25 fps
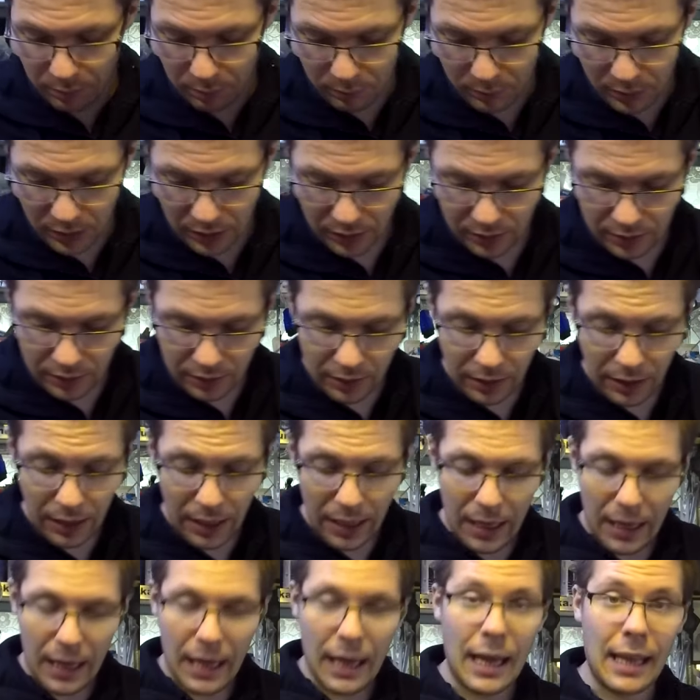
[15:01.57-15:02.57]
meter,
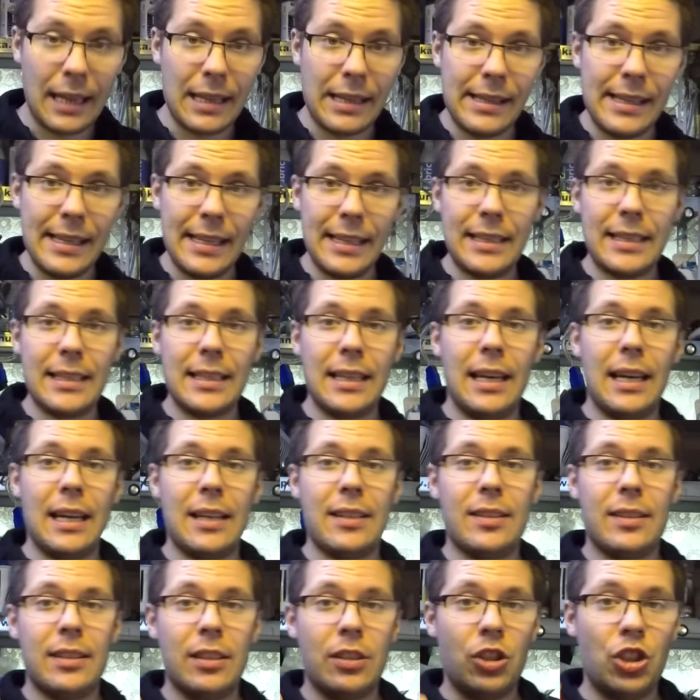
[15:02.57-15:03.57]
and this
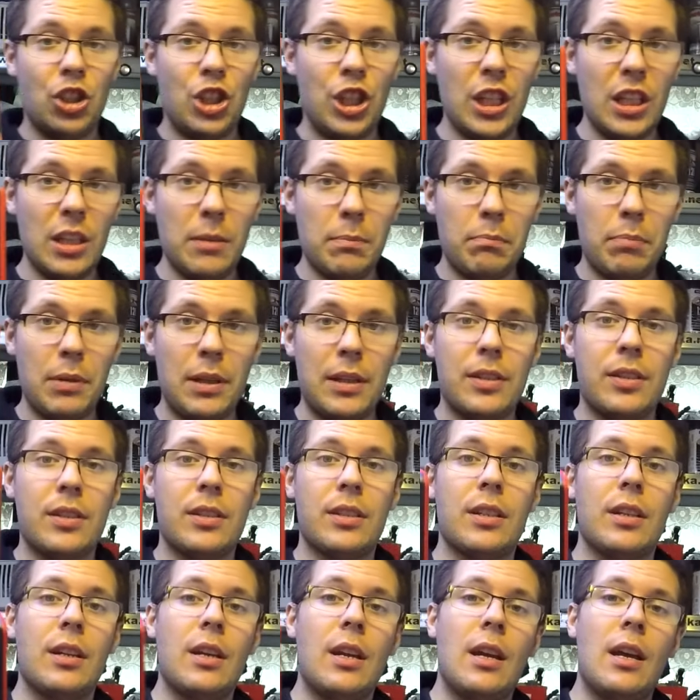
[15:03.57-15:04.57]
as the
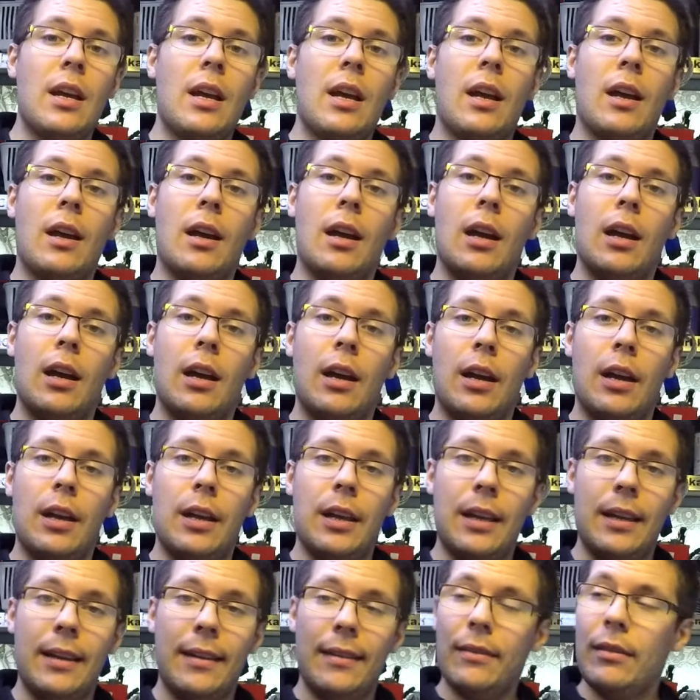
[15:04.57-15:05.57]
cheapest
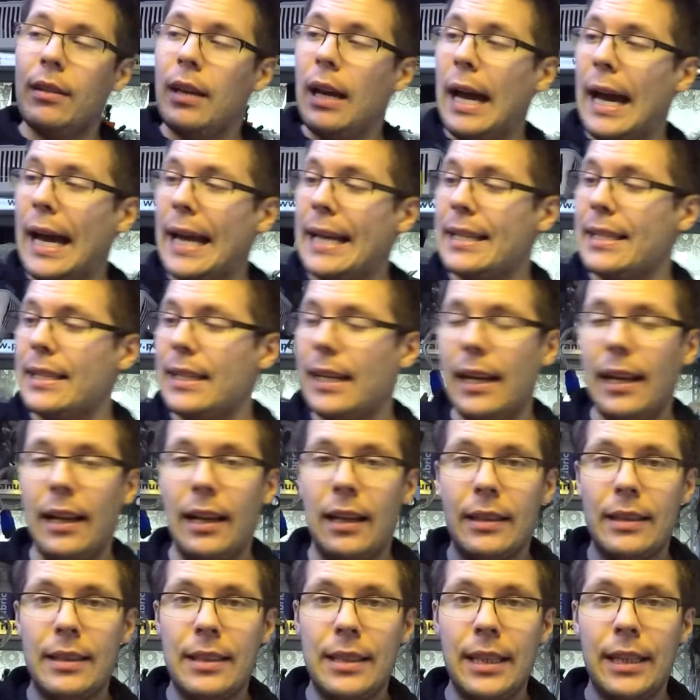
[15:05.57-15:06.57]

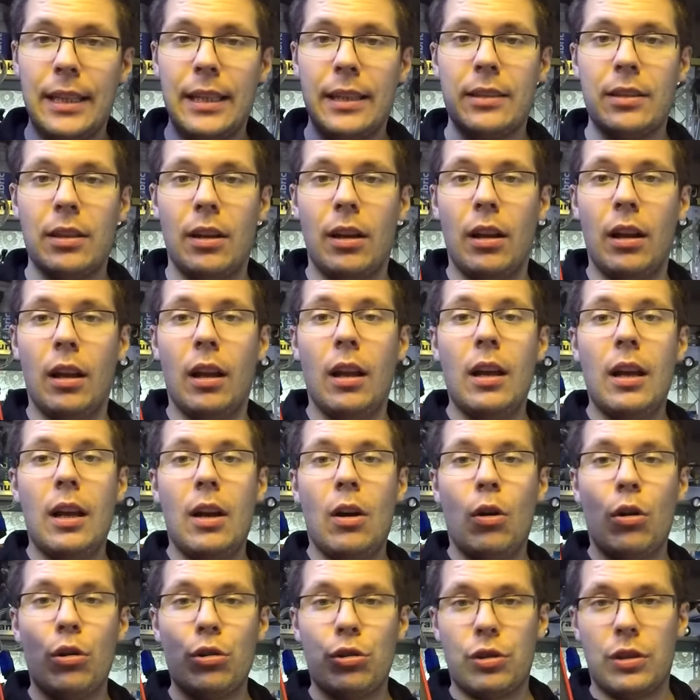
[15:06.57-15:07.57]
handheld digital
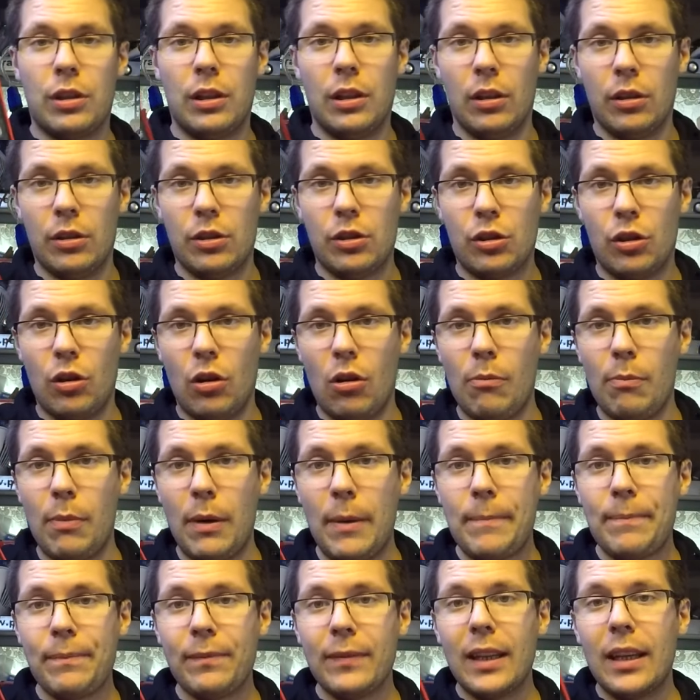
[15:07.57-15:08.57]
oscilloscope.
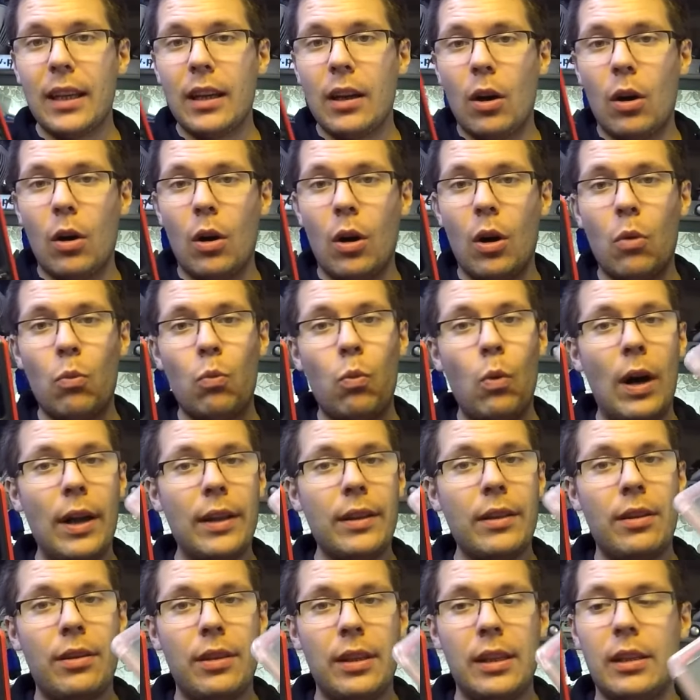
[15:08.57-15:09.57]

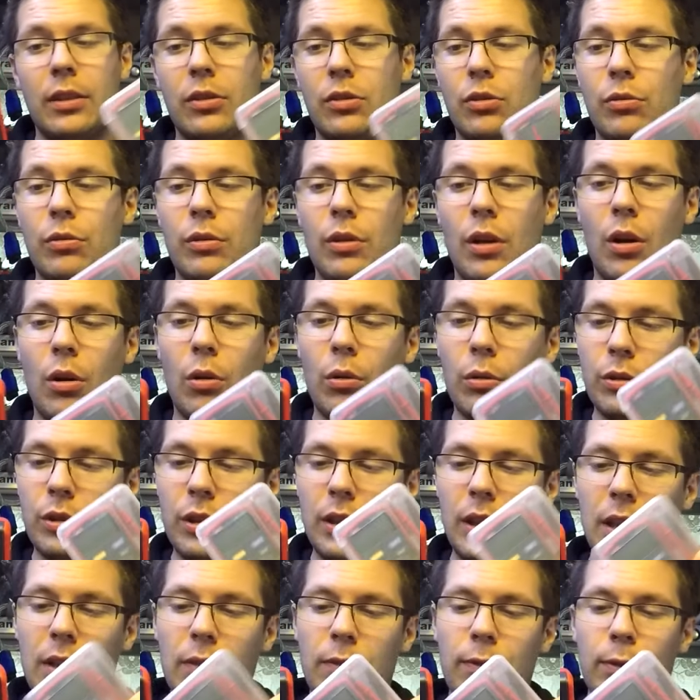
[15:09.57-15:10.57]
One thing to note,
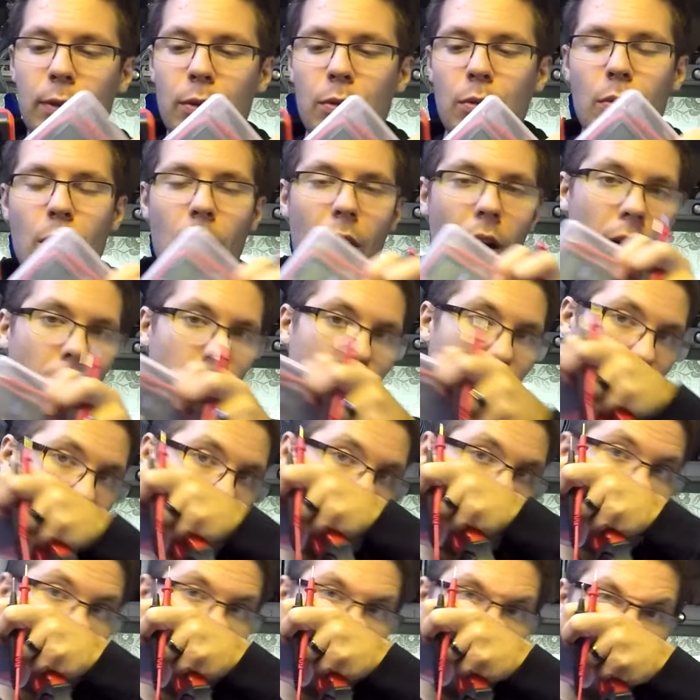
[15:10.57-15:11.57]
if you are
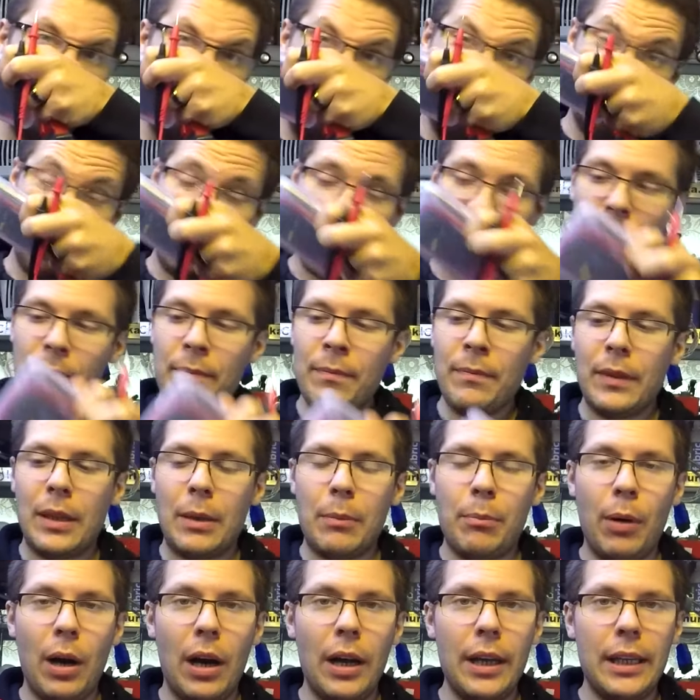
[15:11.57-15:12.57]
planning on
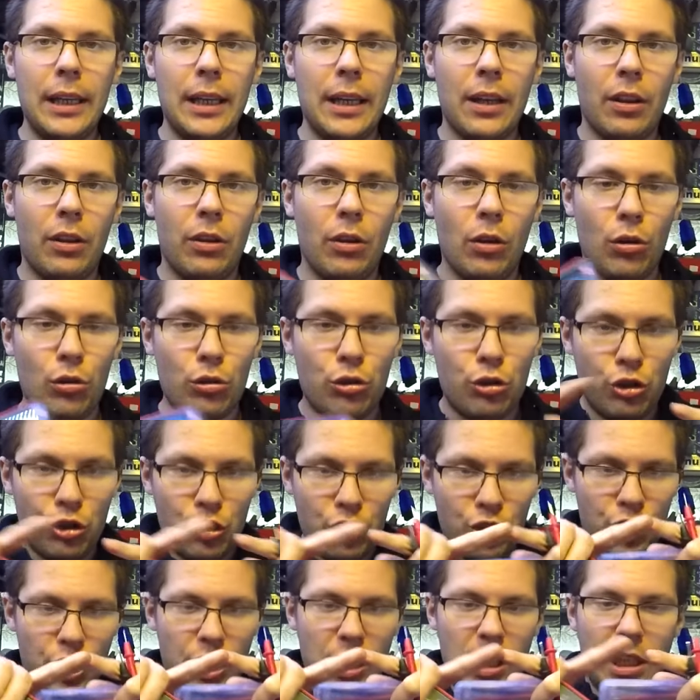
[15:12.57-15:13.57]
buying those
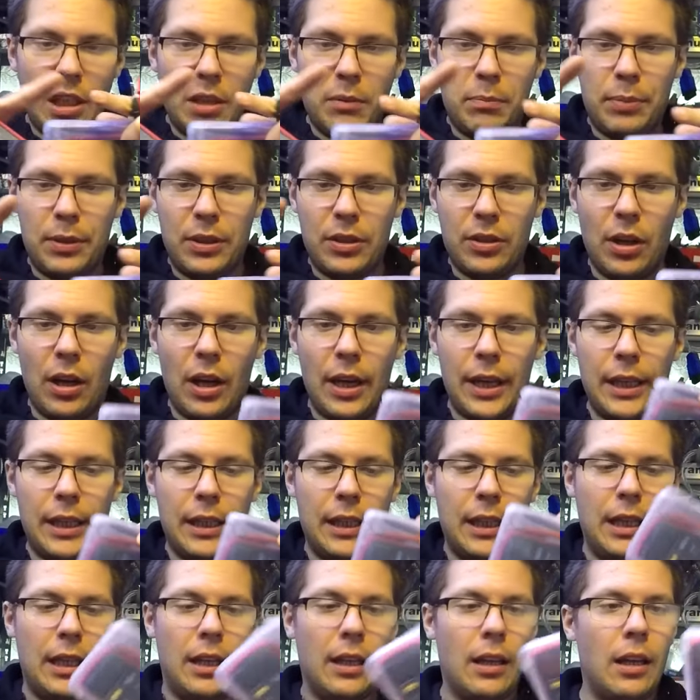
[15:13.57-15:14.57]
cheap
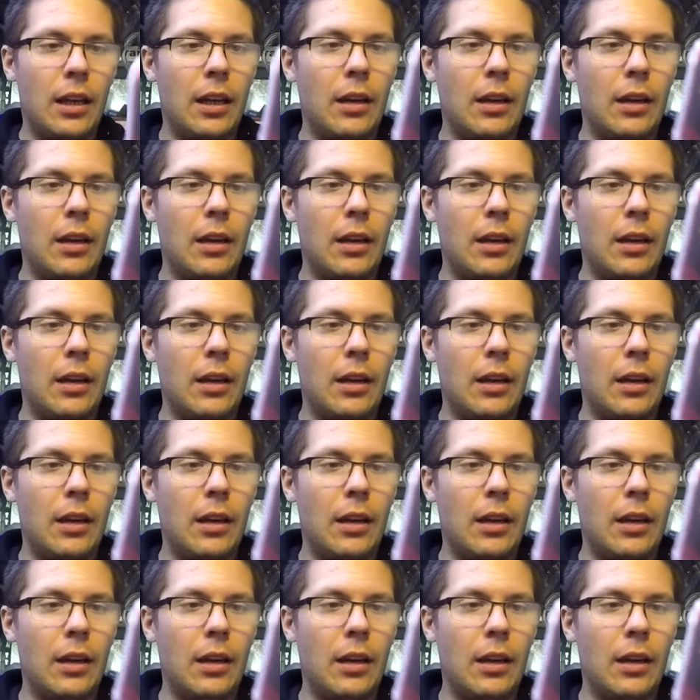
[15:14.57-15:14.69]
tiny